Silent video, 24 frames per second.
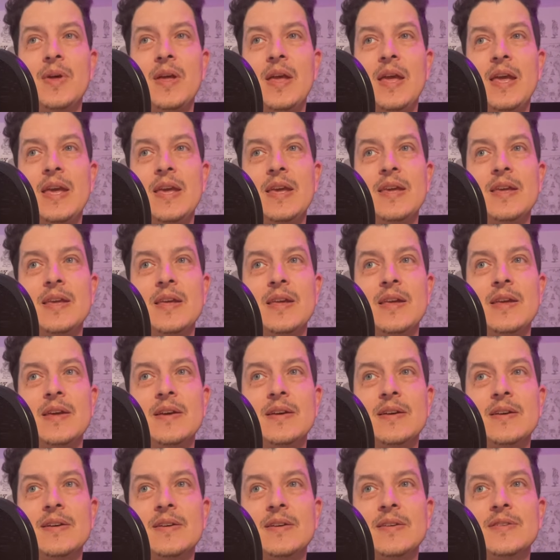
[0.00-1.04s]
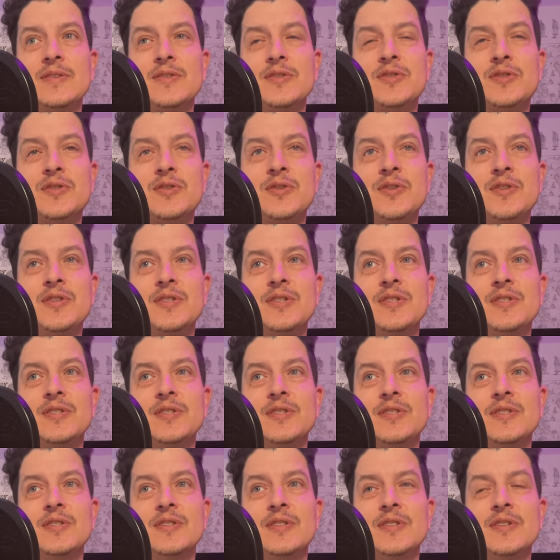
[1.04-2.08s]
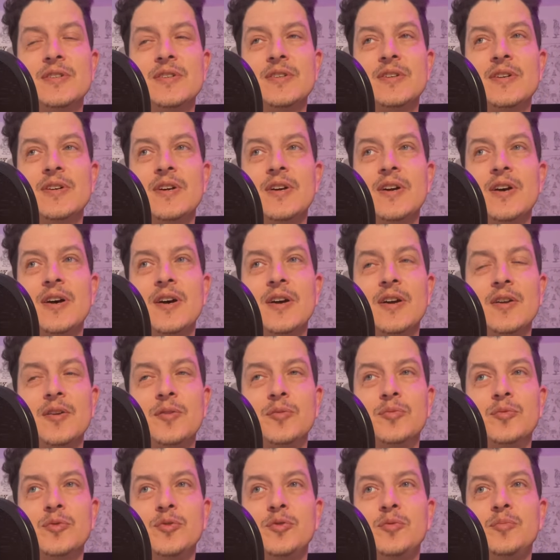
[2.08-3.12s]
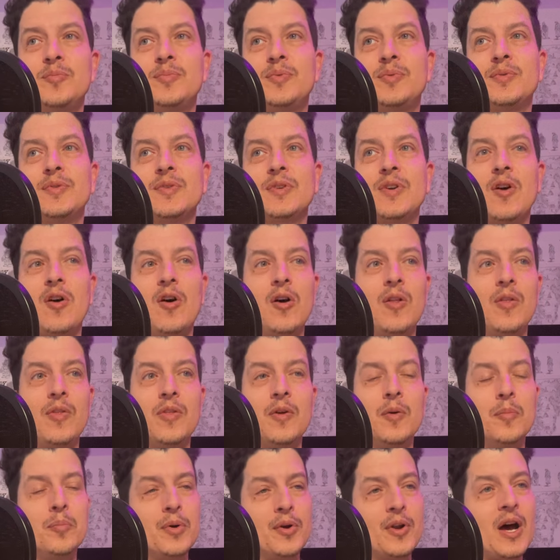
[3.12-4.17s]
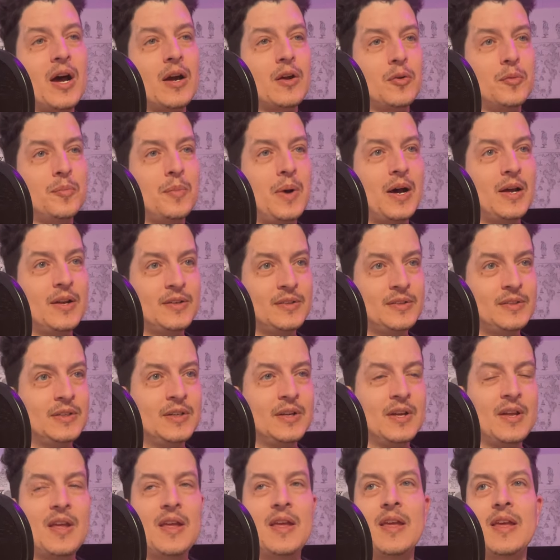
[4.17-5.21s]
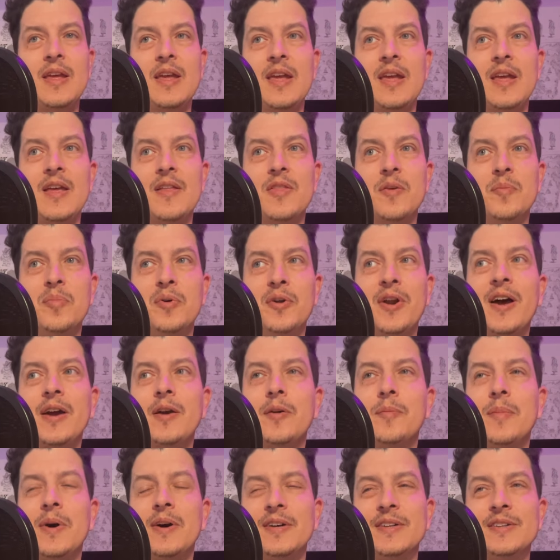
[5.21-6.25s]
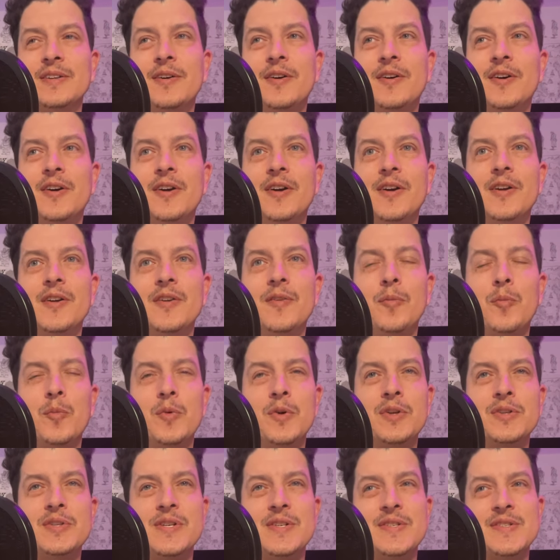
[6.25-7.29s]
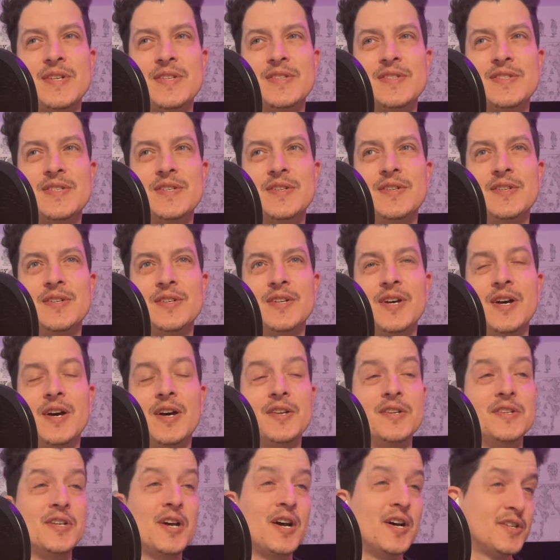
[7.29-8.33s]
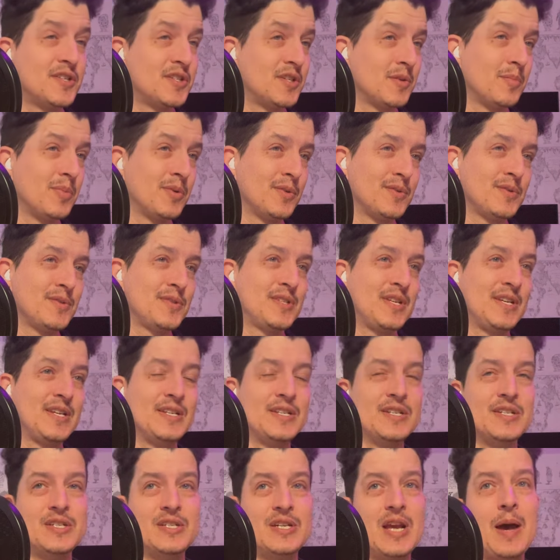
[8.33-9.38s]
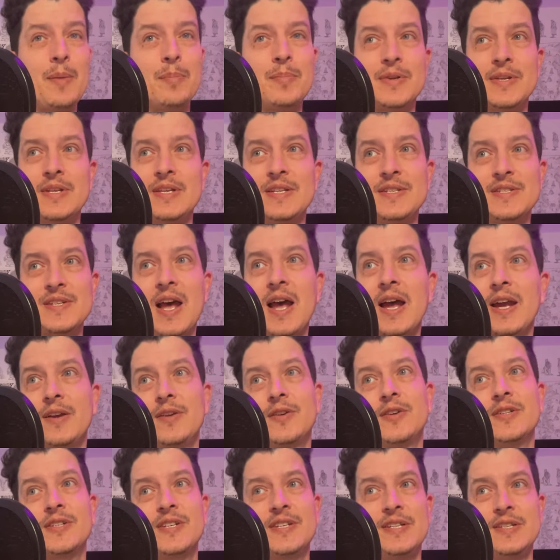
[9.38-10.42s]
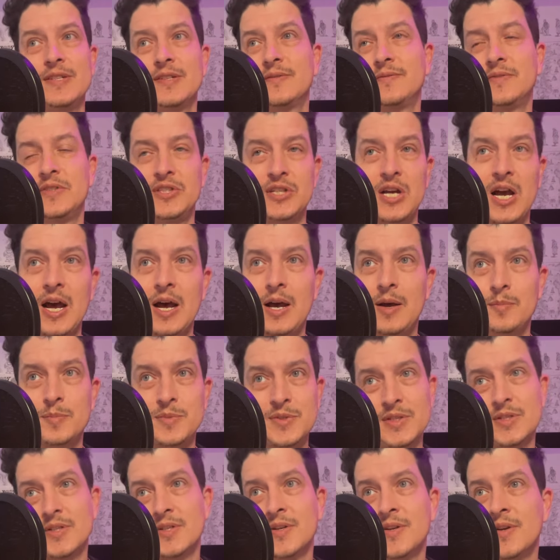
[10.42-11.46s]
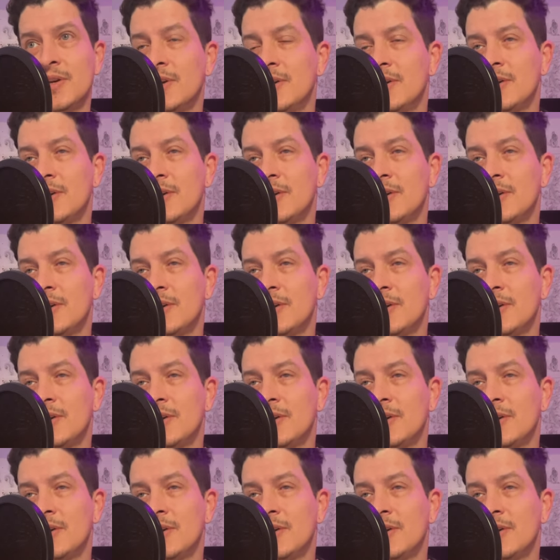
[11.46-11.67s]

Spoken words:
a certain group called the Burakuman. And the Burakuman are what is considered untouchables in Japanese hierarchy of jobs and